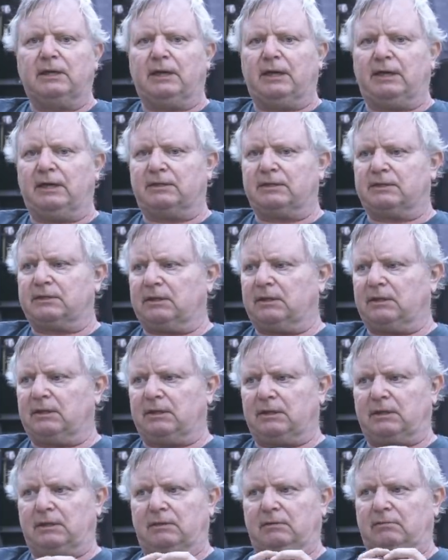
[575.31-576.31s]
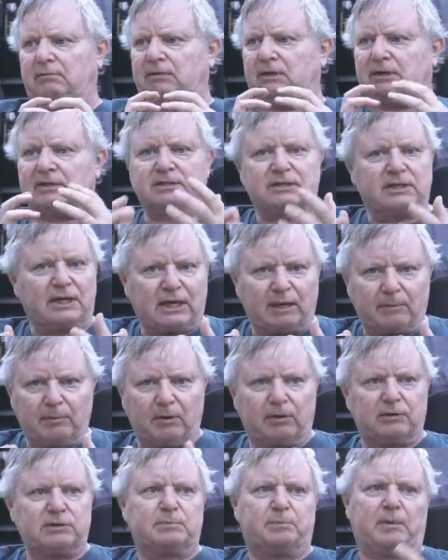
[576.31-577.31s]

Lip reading: It doesn't take up a lot of